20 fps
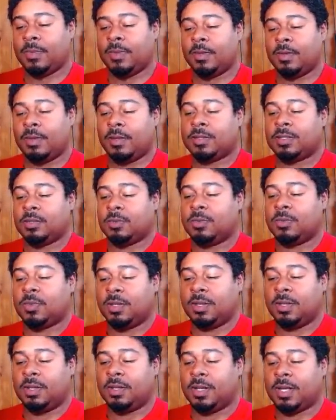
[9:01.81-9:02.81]
Also
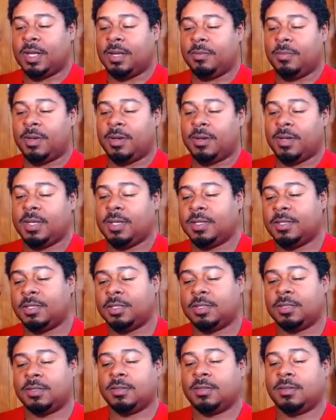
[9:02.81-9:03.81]
running the Nightmare
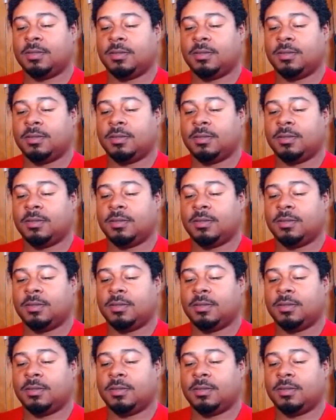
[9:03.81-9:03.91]
Engine,